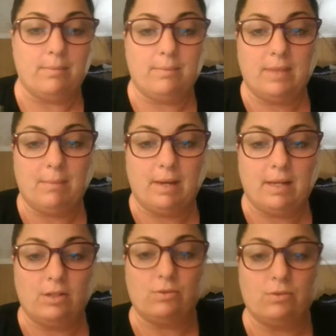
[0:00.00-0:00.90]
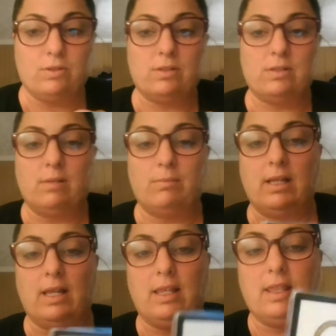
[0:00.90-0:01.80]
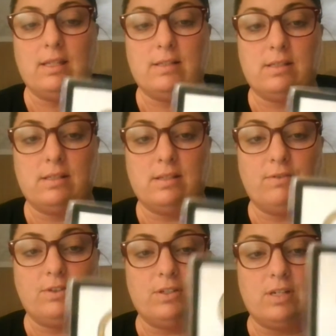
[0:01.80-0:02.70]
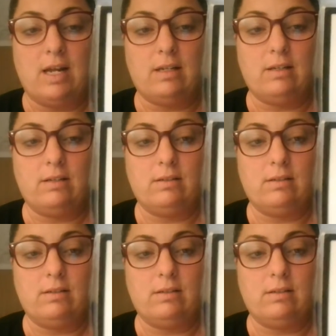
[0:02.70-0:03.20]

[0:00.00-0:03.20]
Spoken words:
they might use something like this for snack.